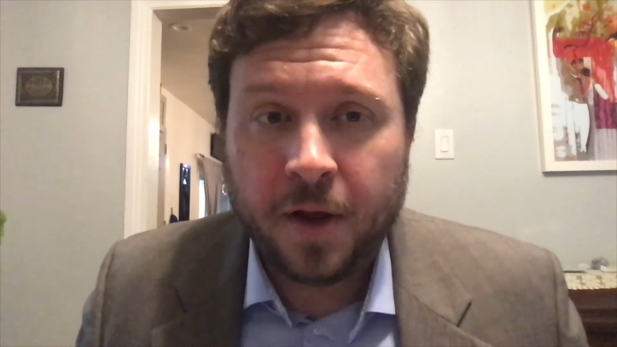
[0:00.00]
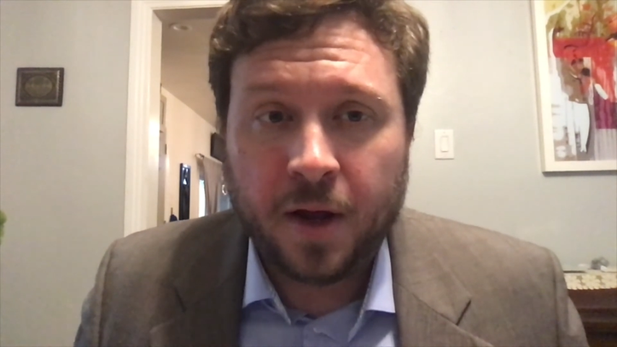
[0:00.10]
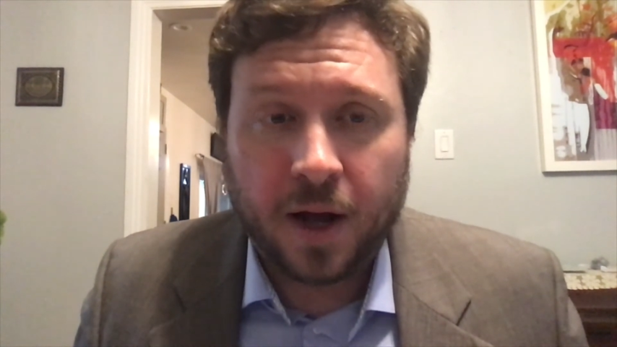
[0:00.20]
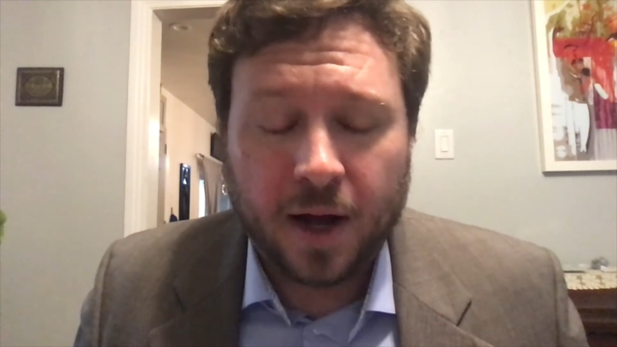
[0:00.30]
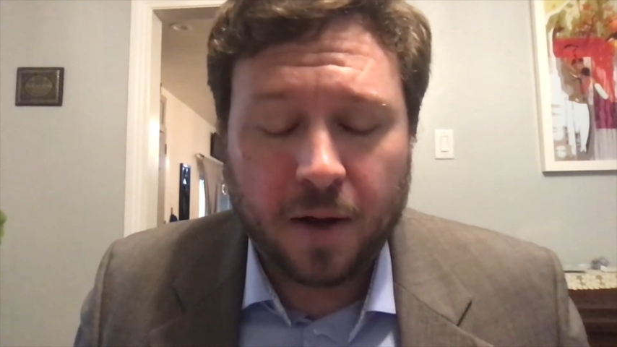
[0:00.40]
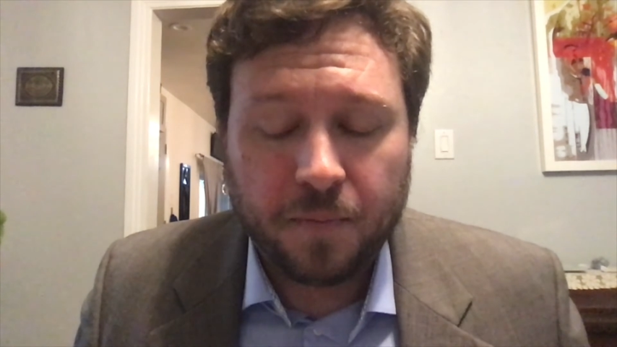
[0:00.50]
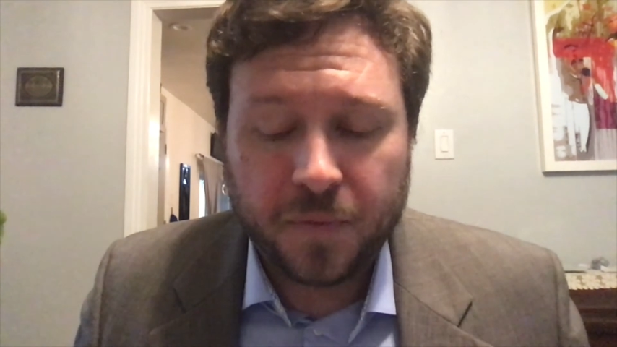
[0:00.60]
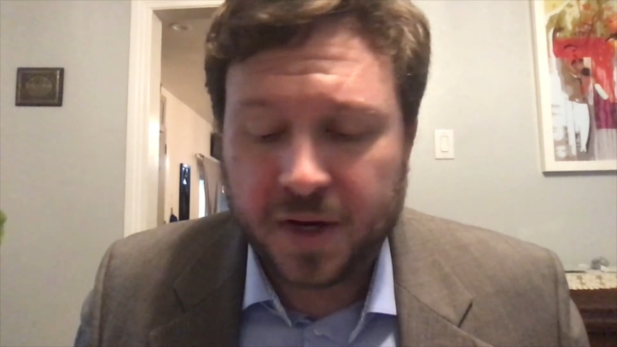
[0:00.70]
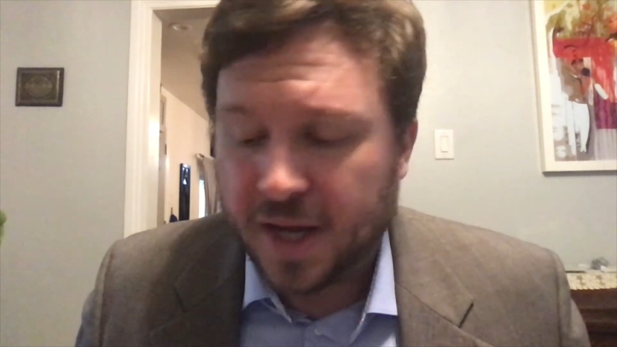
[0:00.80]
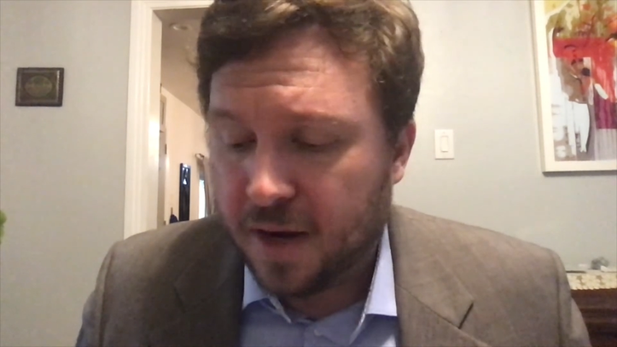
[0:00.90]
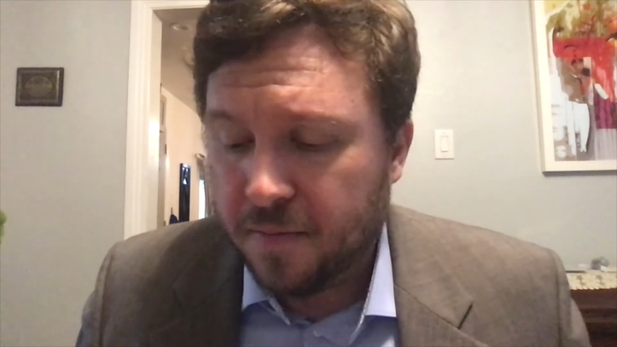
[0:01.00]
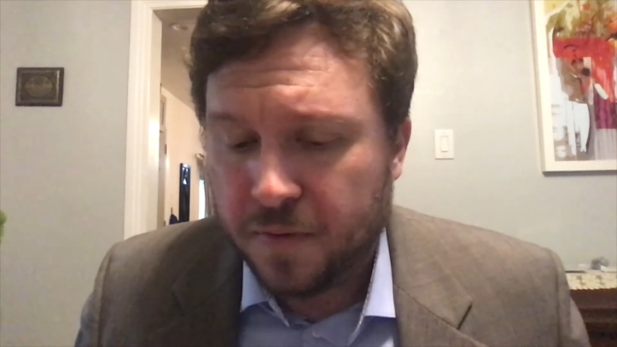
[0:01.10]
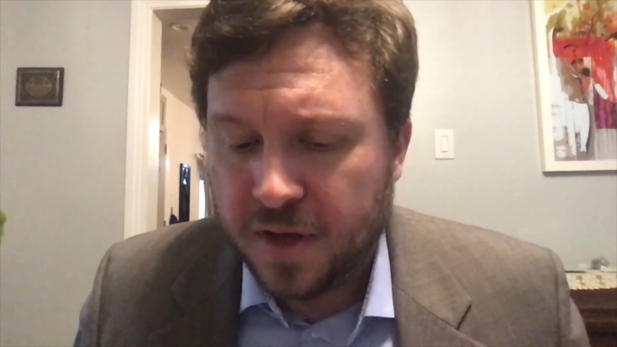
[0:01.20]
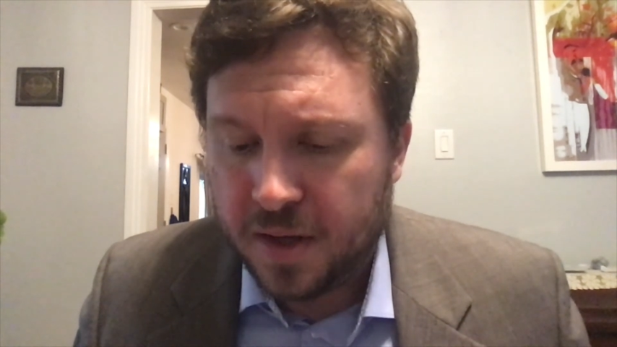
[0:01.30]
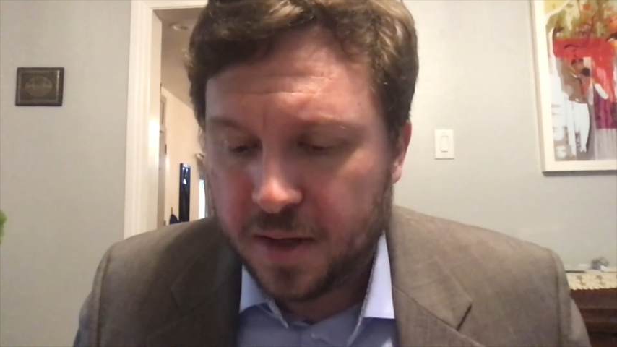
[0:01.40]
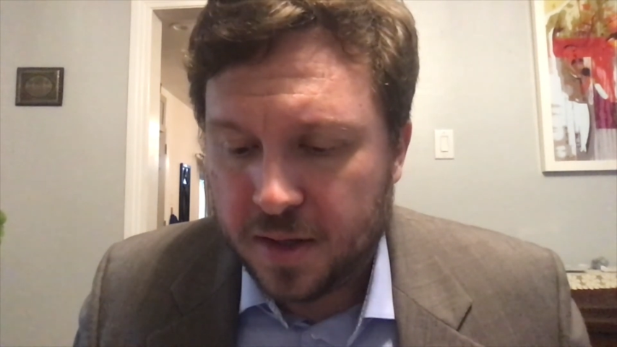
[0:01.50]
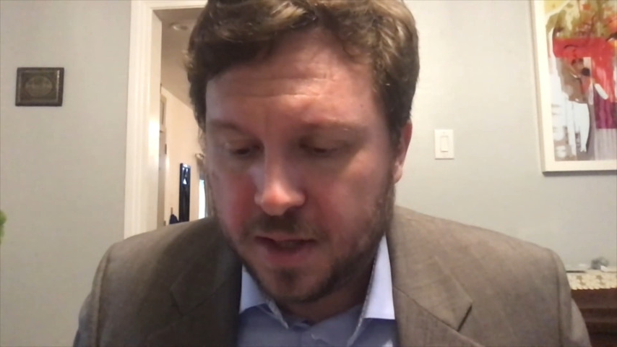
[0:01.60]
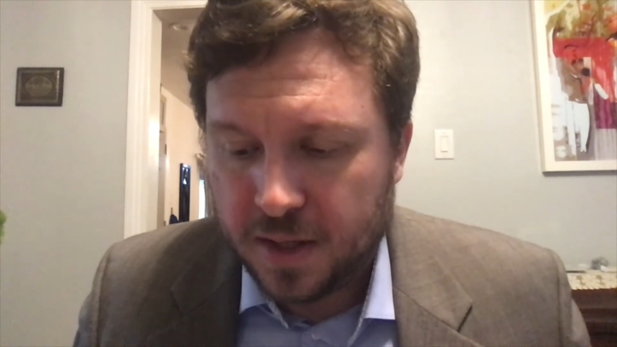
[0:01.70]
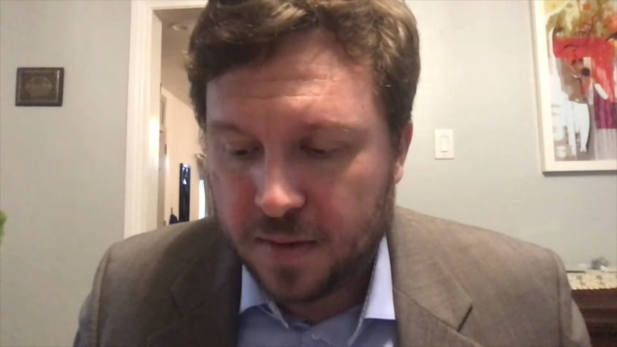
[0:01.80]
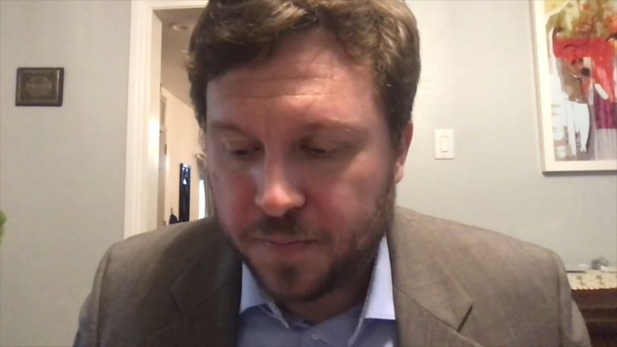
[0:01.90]
Again,
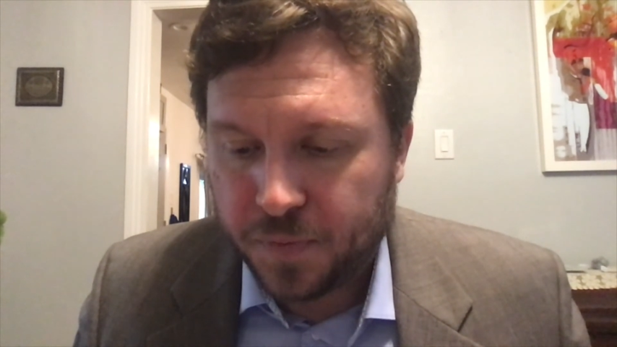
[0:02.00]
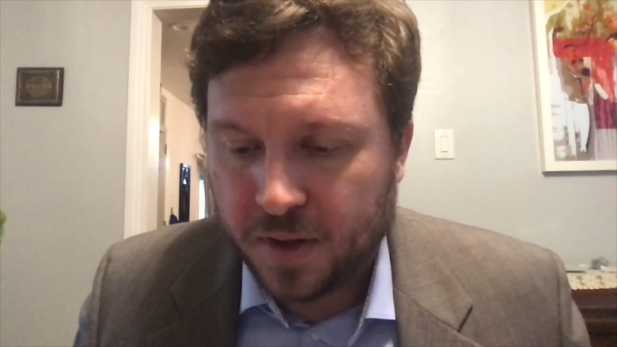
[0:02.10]
the